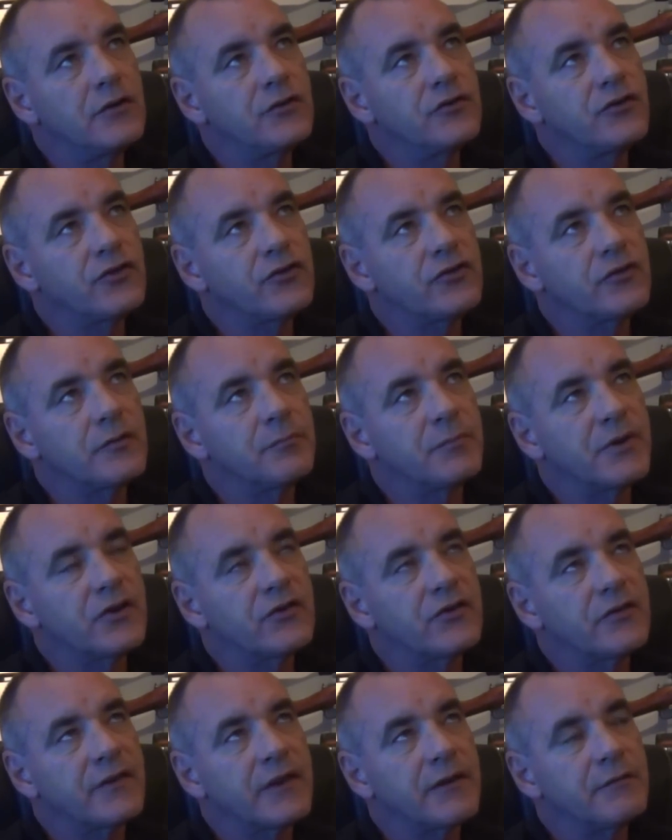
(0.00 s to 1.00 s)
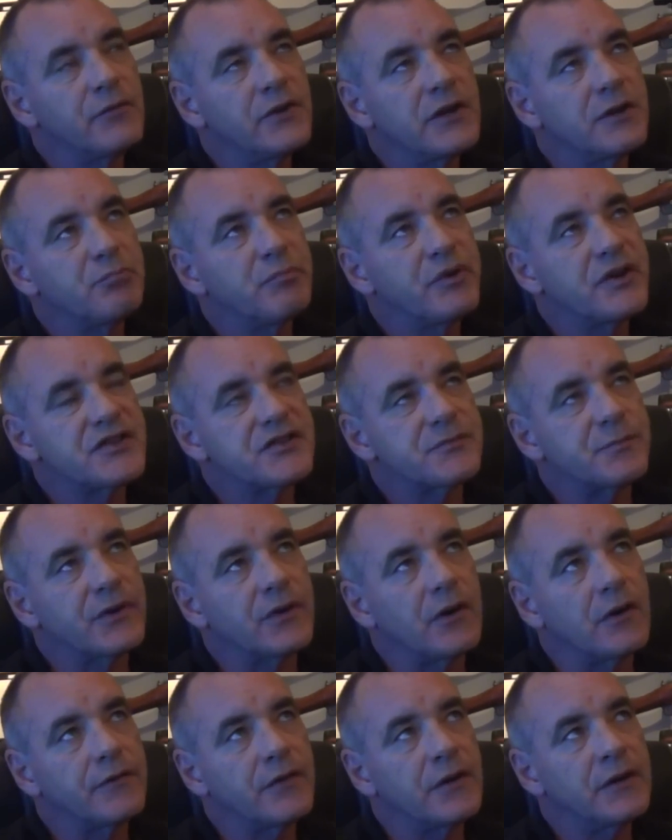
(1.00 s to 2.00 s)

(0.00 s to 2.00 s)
just to, because they really pissed me off.